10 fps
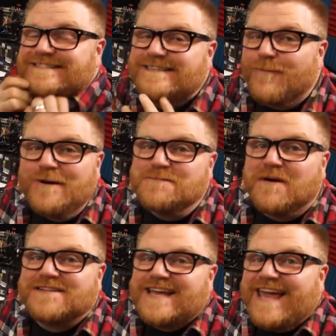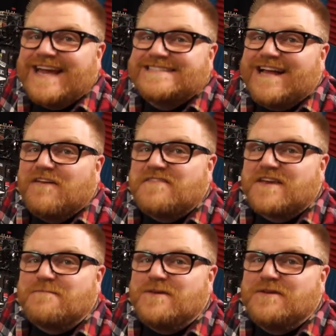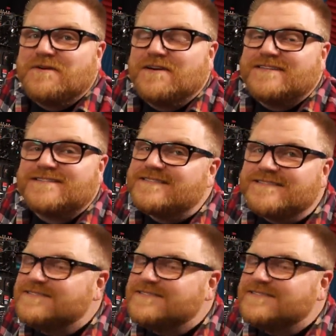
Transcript: The worst part is I can't tell if the computer is